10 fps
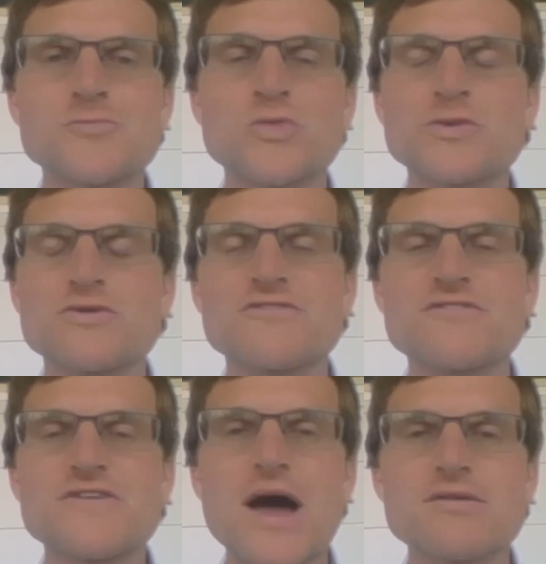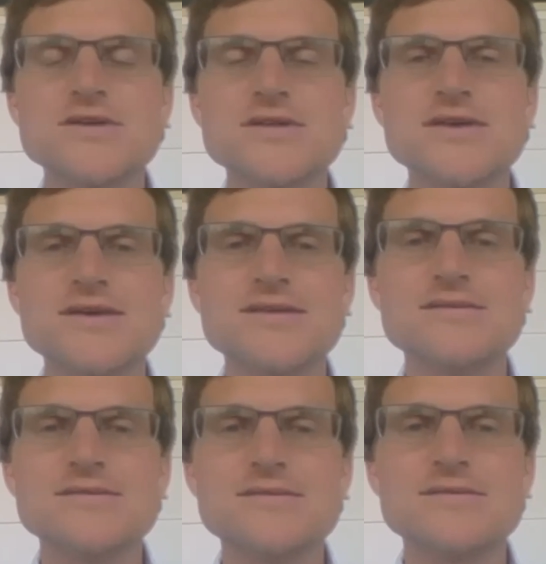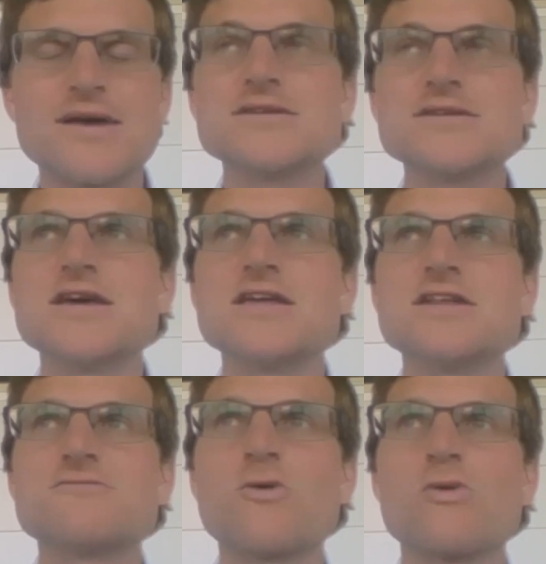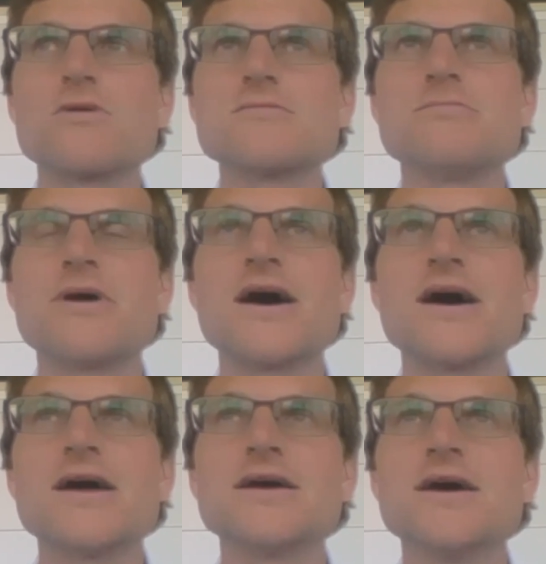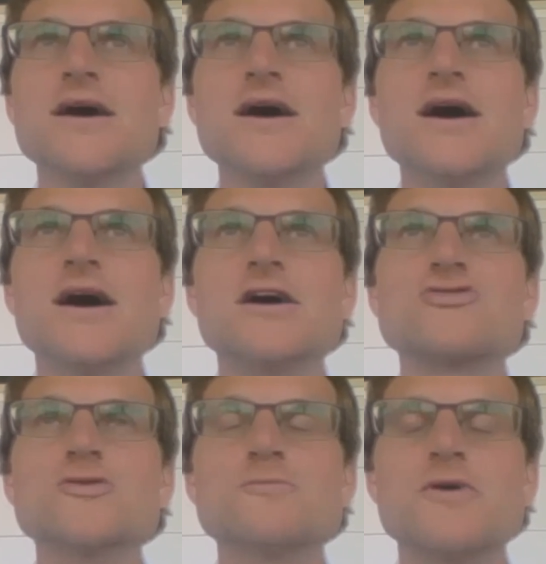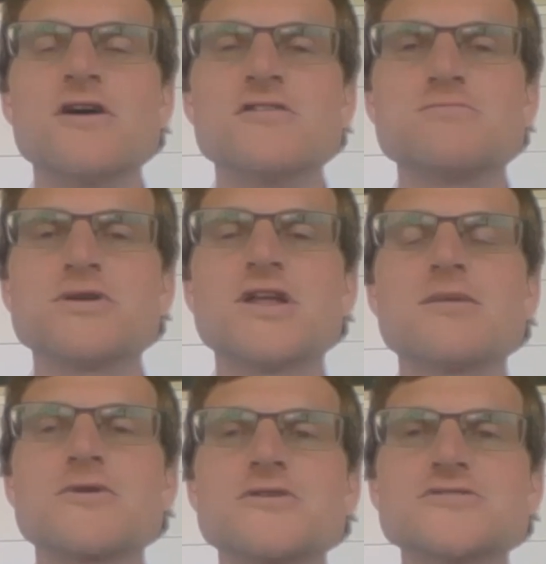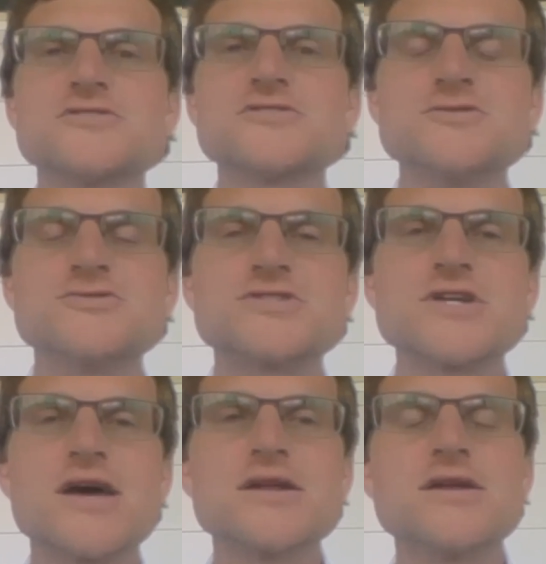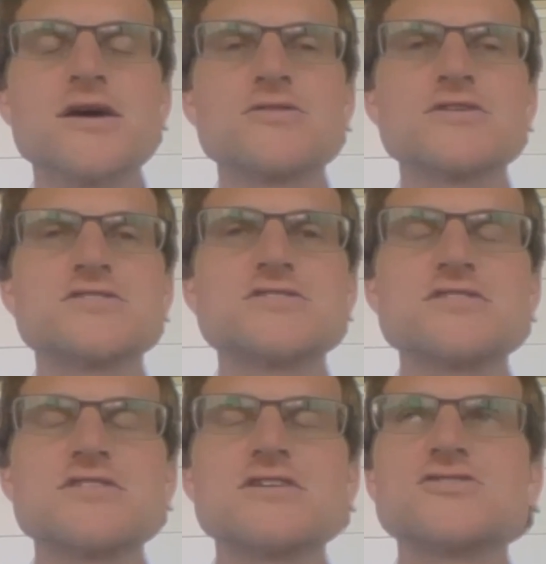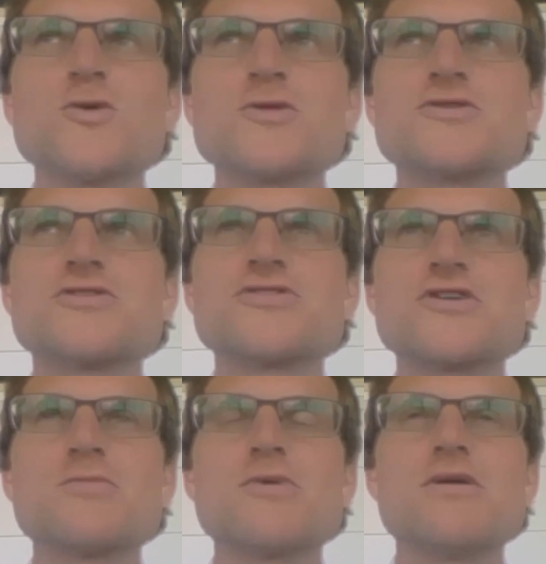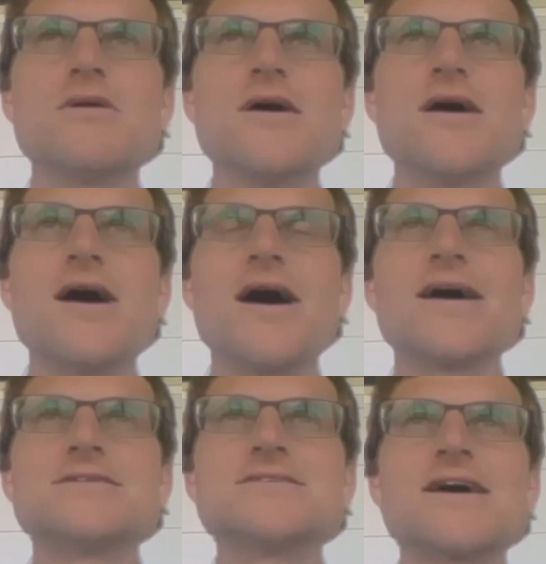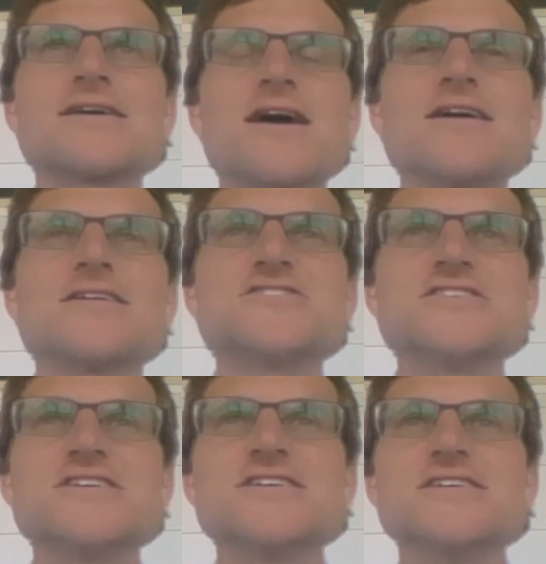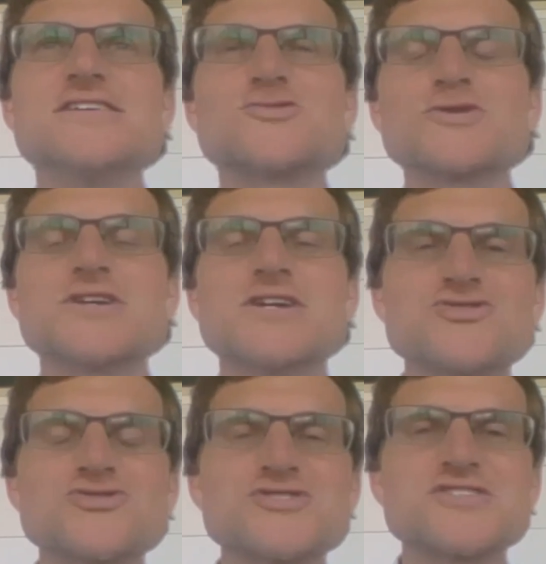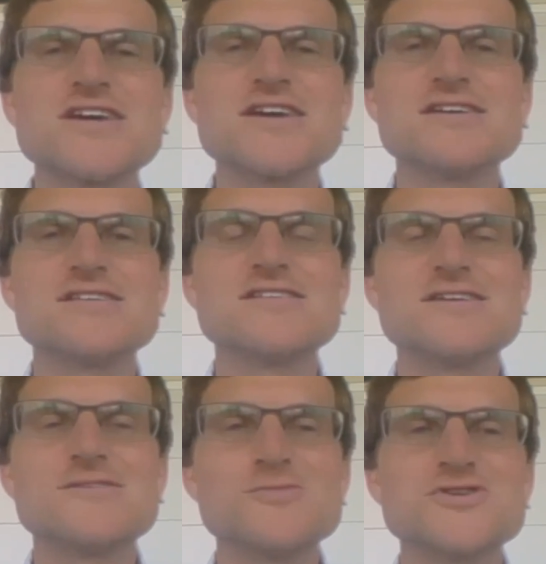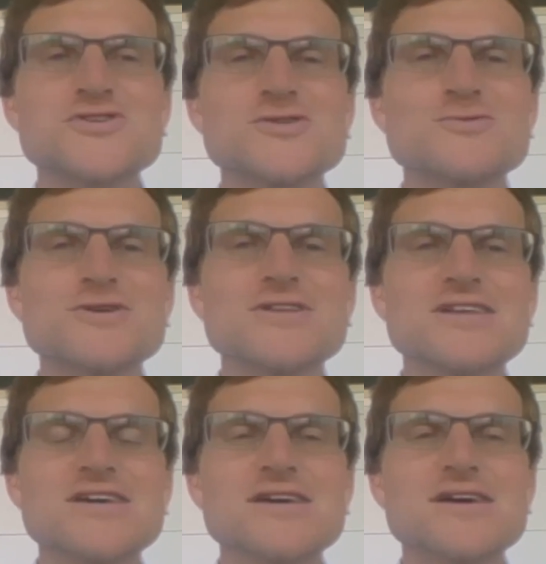We were founded in 1984 by a group of plumbers who said, you know, this solar thermal technology is really interesting, and we should really